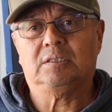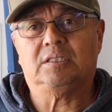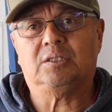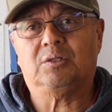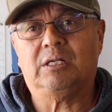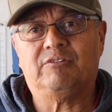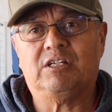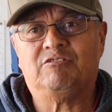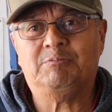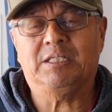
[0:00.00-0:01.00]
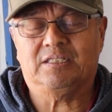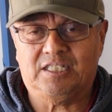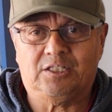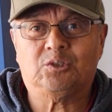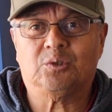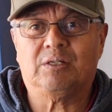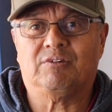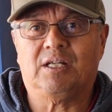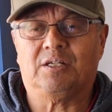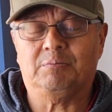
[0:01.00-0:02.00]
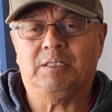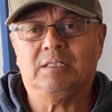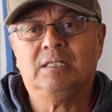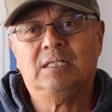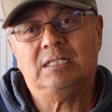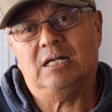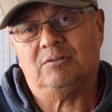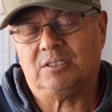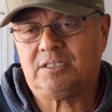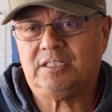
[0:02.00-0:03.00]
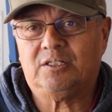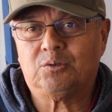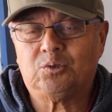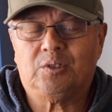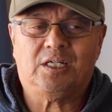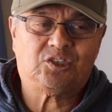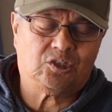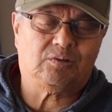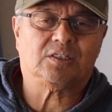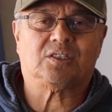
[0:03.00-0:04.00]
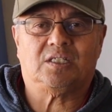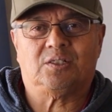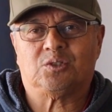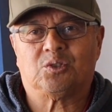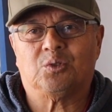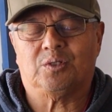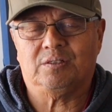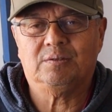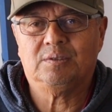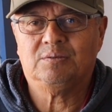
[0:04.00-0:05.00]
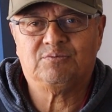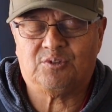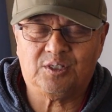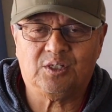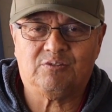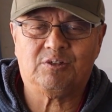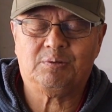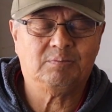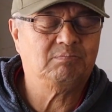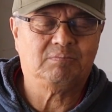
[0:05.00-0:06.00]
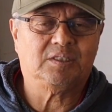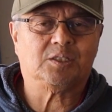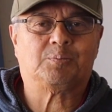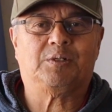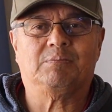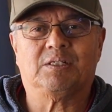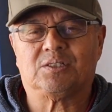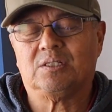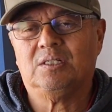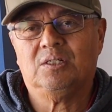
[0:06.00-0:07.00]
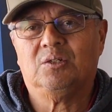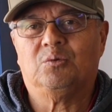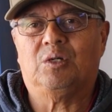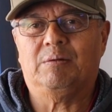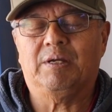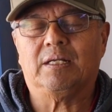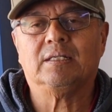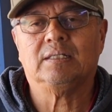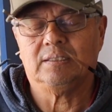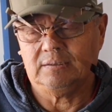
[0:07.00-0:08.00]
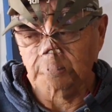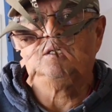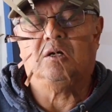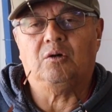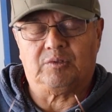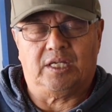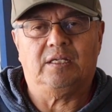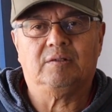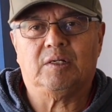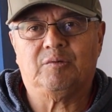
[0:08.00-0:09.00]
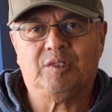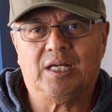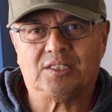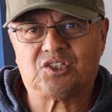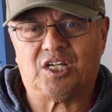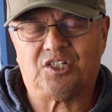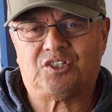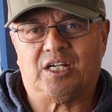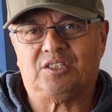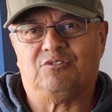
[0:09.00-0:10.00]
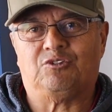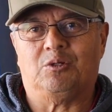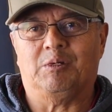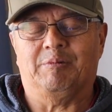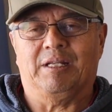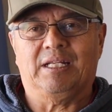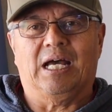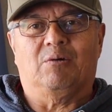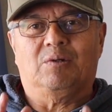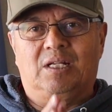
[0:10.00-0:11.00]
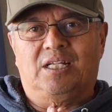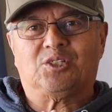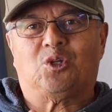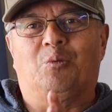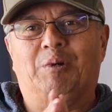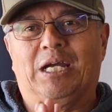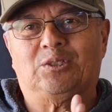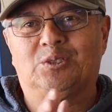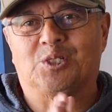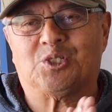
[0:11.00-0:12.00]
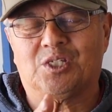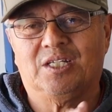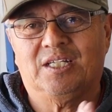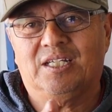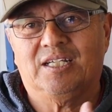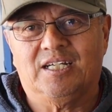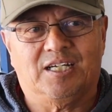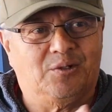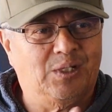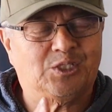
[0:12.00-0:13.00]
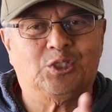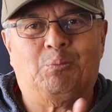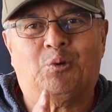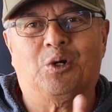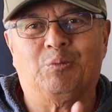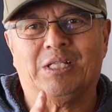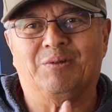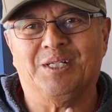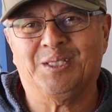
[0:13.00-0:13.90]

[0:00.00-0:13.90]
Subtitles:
they don't have enough meat. They do have a lot of meat. Now the 302 HO, that's another story. 40 over, that's pretty much where I'm at. Okay, we got sidetracked there for a moment. Now, let's go back to this racing the port without